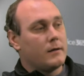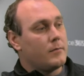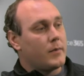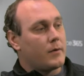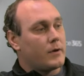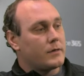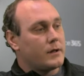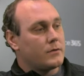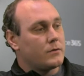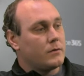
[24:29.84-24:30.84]
my
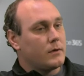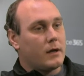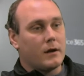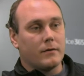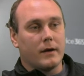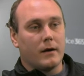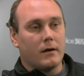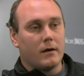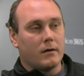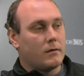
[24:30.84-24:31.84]
residential. Here they
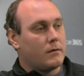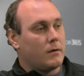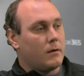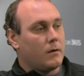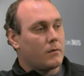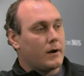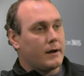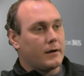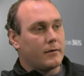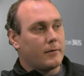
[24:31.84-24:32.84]
are, all right
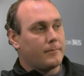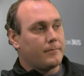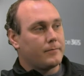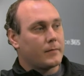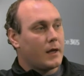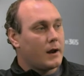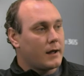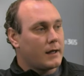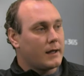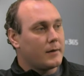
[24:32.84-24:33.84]
here, and I
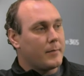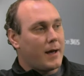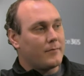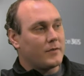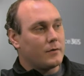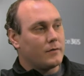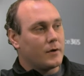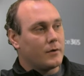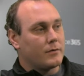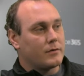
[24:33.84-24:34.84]
can get a map view of
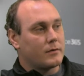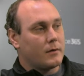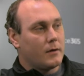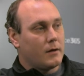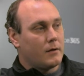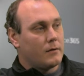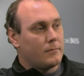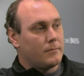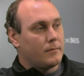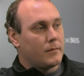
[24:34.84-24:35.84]
those
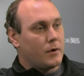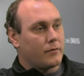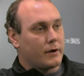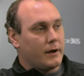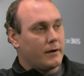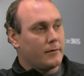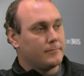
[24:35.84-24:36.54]
over here